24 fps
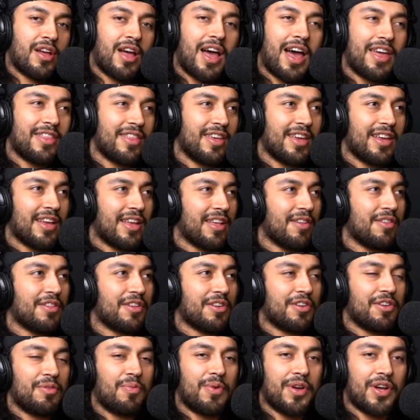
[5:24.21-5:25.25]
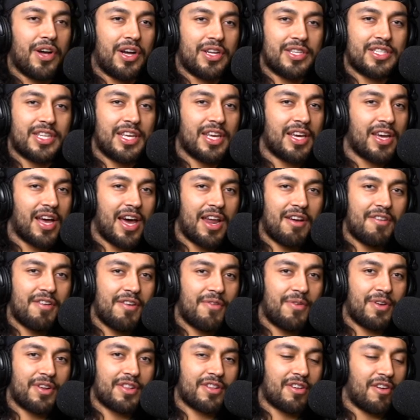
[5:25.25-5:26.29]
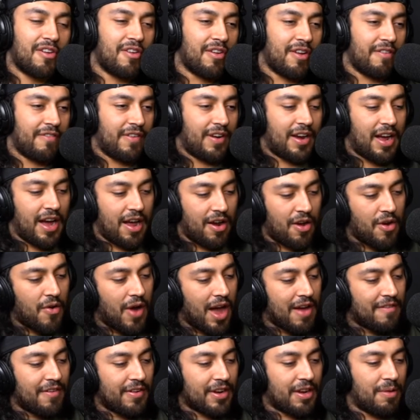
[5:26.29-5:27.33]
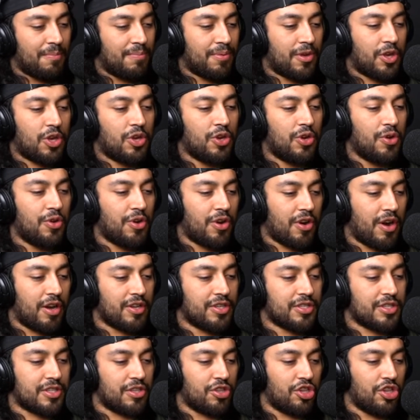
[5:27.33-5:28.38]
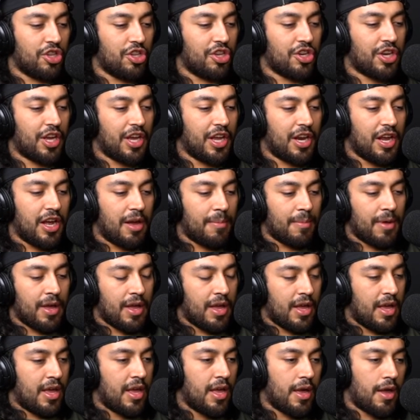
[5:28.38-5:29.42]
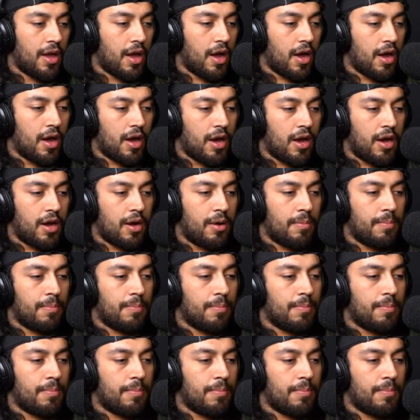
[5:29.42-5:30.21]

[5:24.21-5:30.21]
I think is it Good Will Hunting? I don't know what it's called. I forgot. Oh, I have a computer. I'll just look it up. I